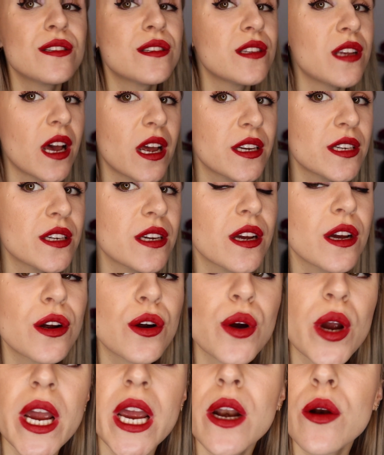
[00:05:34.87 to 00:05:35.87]
Such a
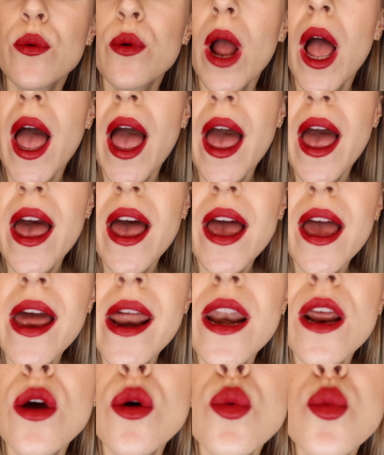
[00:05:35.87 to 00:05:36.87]
great
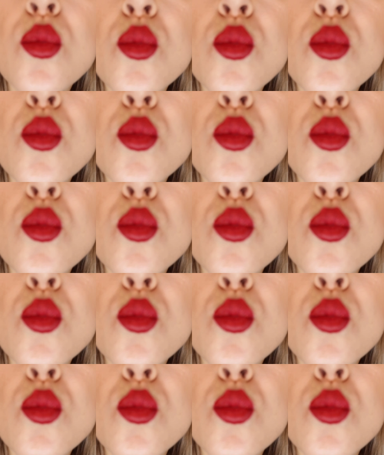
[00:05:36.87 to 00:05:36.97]
red.